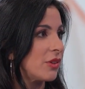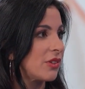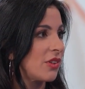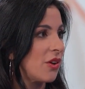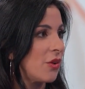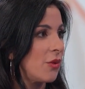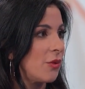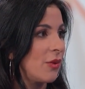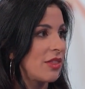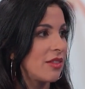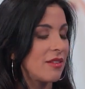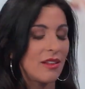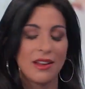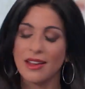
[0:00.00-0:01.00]
So
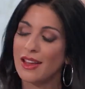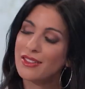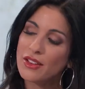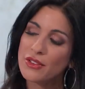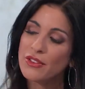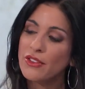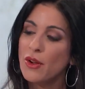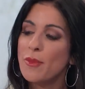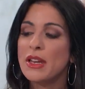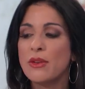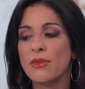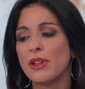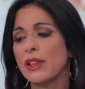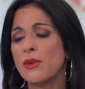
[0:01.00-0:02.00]
when, again, there's so
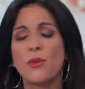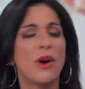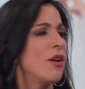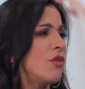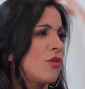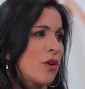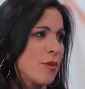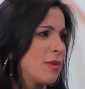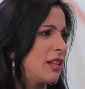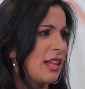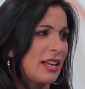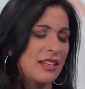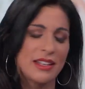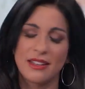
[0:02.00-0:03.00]
many really
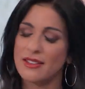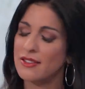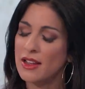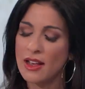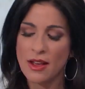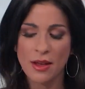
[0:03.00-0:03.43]
well-formulated,